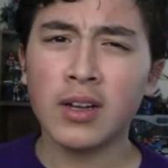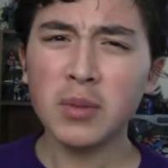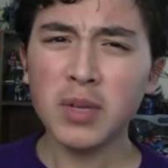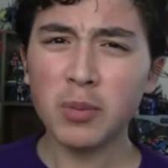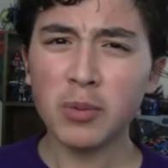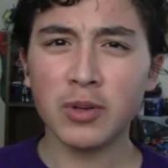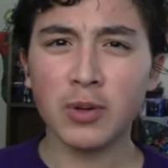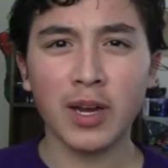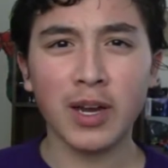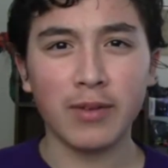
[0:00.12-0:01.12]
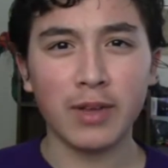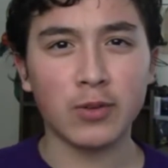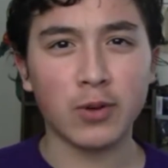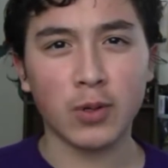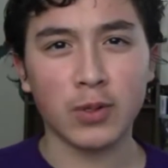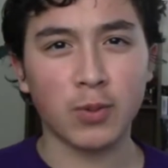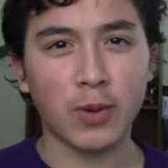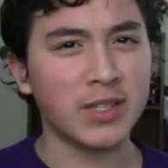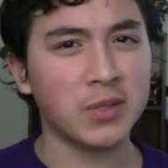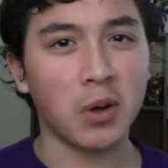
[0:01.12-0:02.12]
Coming up with a creative intro is
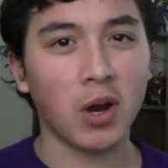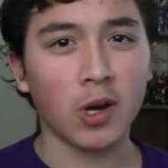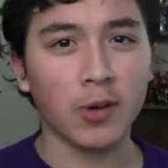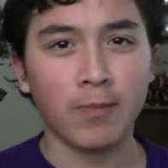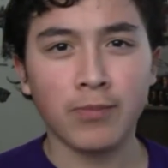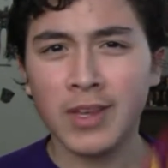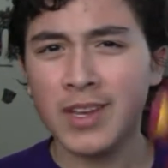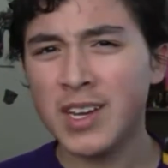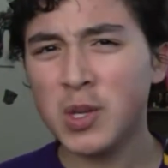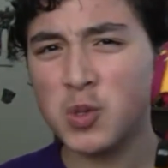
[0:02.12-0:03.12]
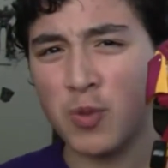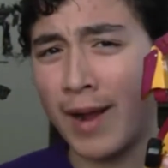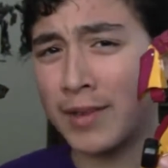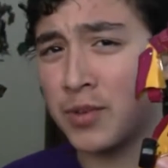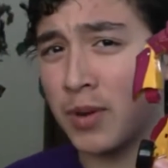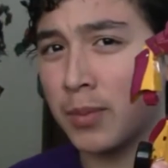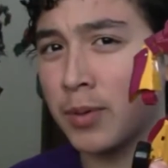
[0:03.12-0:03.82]
way too hard. Here's Dragstrip.